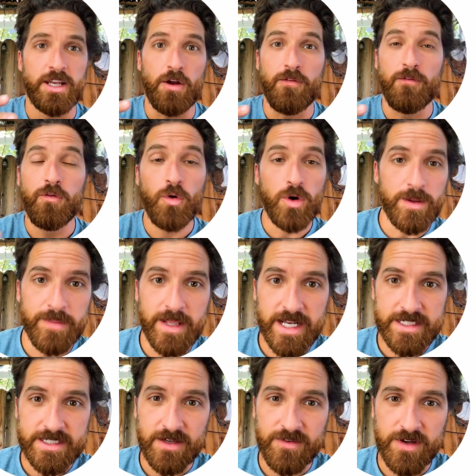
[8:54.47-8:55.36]
40
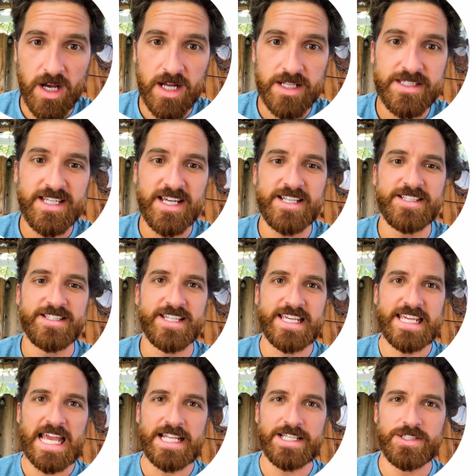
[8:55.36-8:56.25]
minutes of content to
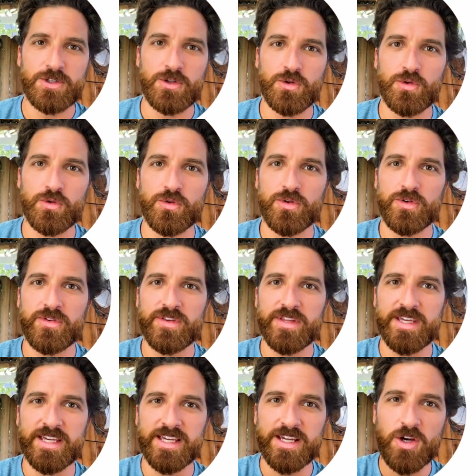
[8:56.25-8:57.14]
get to
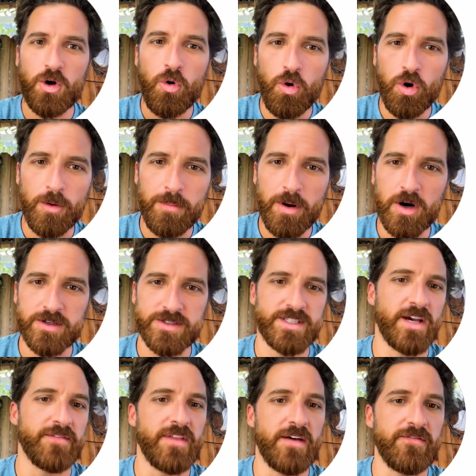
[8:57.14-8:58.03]
the core
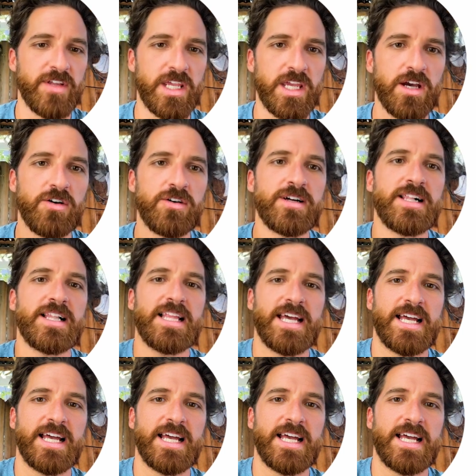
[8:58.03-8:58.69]
parts of that video.